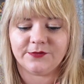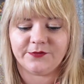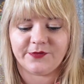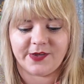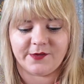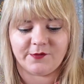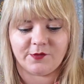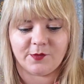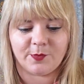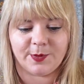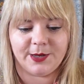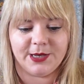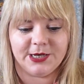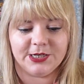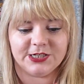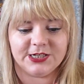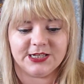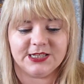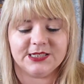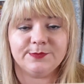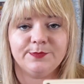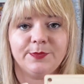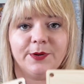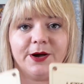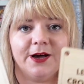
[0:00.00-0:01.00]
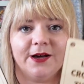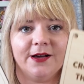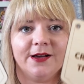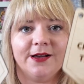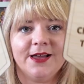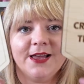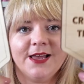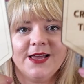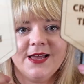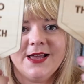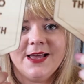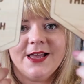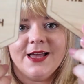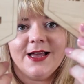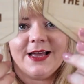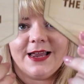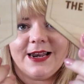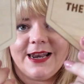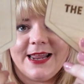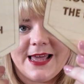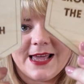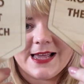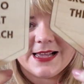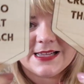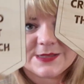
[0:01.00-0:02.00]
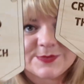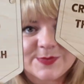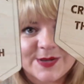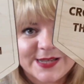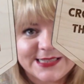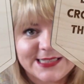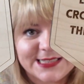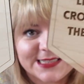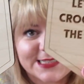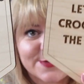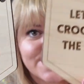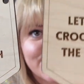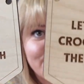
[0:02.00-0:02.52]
favourite beaches. But Claire has made these